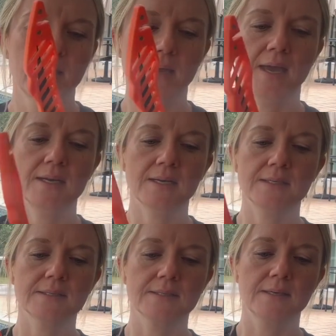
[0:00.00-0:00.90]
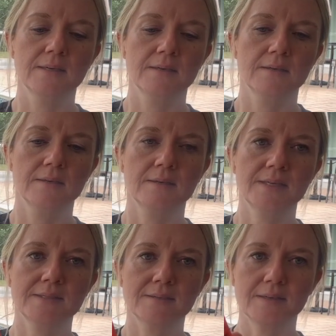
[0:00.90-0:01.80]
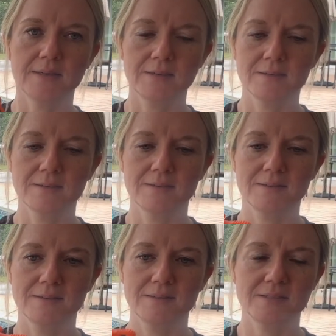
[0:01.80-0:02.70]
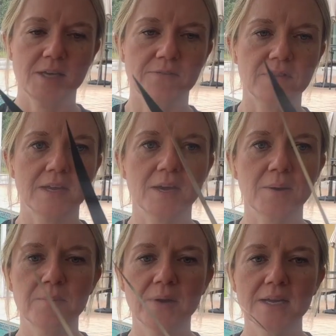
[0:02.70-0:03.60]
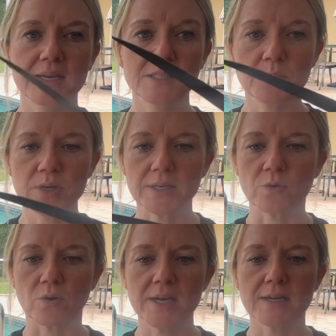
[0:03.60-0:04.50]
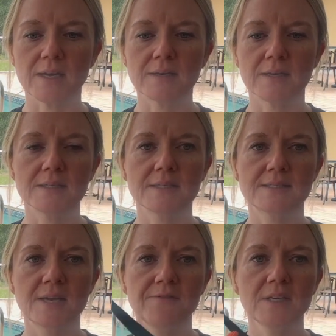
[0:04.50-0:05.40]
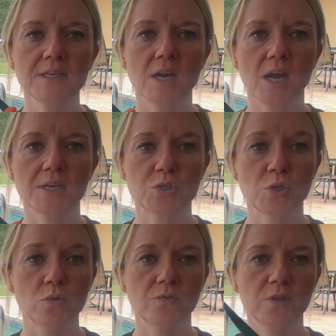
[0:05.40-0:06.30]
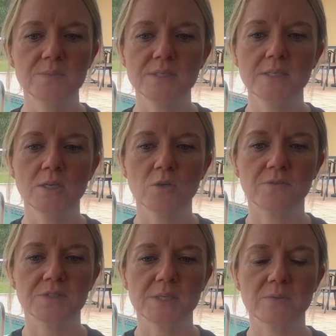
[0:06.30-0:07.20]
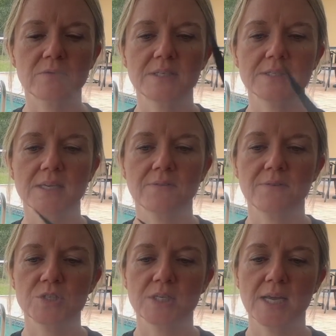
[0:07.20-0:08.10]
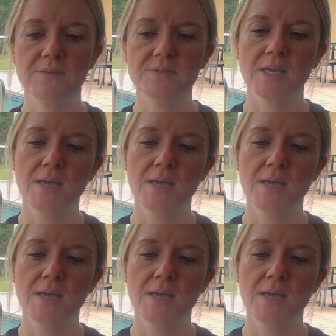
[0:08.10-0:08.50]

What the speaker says: and it is nicely safe in there, but it's pretty great, and it's definitely not too flimsy, for some of these like fishing knives.